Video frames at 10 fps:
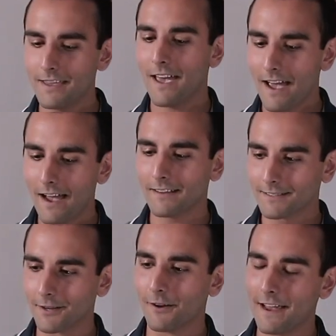Yeah,
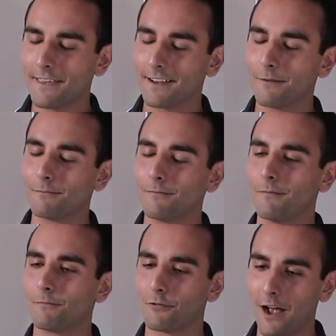so I think I'm
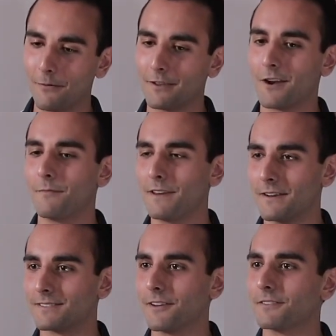probably going to be
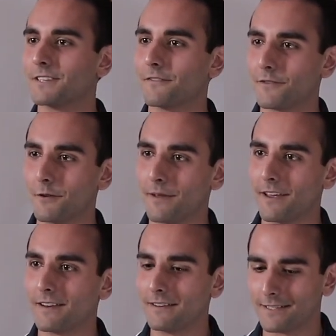an associate for a
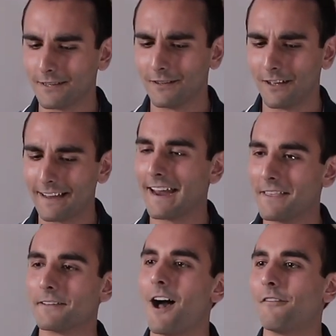bit until I
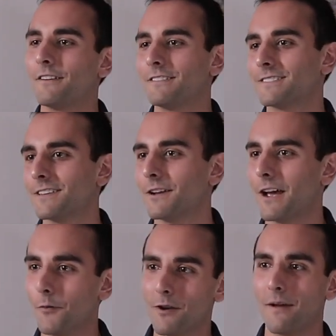gain the confidence to
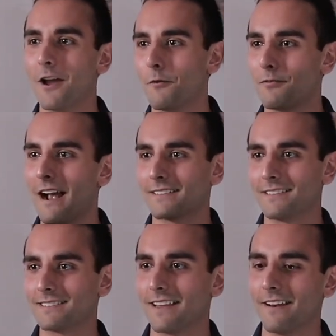open up my own practice.